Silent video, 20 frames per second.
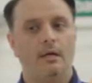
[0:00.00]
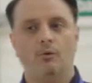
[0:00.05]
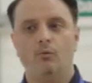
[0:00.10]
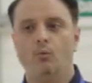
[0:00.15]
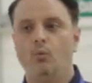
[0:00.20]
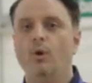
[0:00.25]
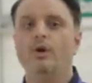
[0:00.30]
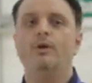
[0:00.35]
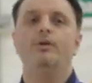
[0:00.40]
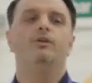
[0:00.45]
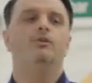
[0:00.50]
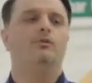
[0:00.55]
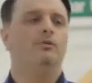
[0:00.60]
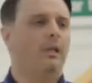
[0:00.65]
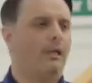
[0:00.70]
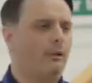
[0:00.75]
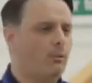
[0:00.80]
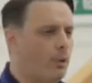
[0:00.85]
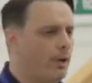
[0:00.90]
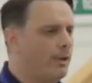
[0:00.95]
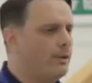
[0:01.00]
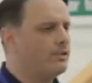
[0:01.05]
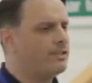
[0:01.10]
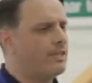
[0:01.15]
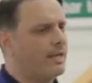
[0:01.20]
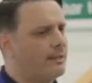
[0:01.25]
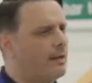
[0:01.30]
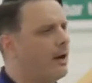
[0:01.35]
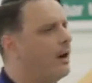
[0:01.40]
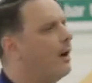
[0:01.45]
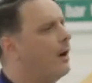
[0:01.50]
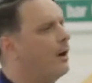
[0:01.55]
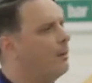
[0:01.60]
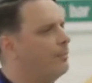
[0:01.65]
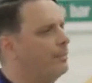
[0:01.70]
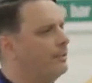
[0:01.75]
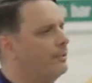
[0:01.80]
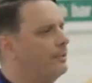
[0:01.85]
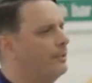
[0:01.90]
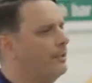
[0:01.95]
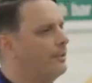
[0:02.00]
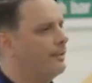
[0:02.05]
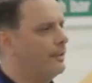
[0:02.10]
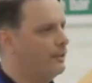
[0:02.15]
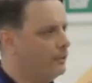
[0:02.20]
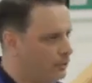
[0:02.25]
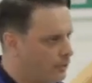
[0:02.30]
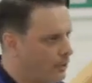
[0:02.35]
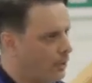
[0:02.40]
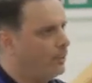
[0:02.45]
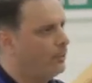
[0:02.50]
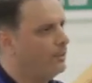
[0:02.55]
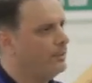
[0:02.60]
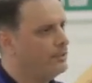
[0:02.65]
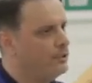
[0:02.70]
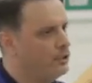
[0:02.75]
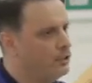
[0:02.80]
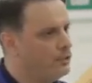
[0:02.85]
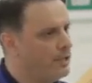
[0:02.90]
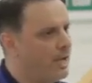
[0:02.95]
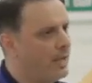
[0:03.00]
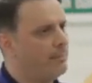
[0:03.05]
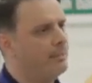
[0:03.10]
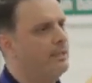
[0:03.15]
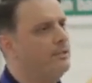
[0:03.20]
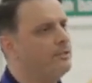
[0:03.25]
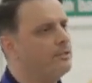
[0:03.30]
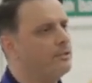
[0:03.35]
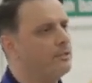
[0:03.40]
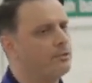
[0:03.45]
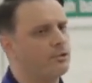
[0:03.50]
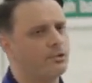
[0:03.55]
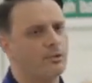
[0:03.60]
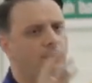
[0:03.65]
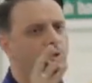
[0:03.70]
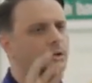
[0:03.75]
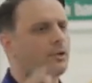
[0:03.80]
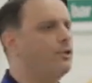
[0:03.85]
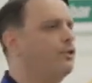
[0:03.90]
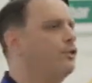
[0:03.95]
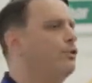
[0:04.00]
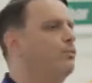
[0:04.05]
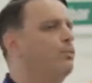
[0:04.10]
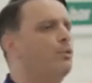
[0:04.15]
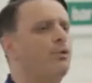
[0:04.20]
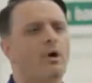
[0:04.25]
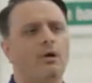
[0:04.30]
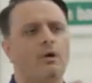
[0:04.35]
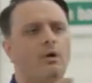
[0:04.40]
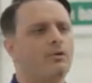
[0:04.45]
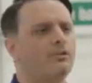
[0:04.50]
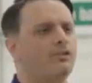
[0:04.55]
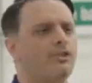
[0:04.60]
where is that hub that you go and you tap into so that we're not all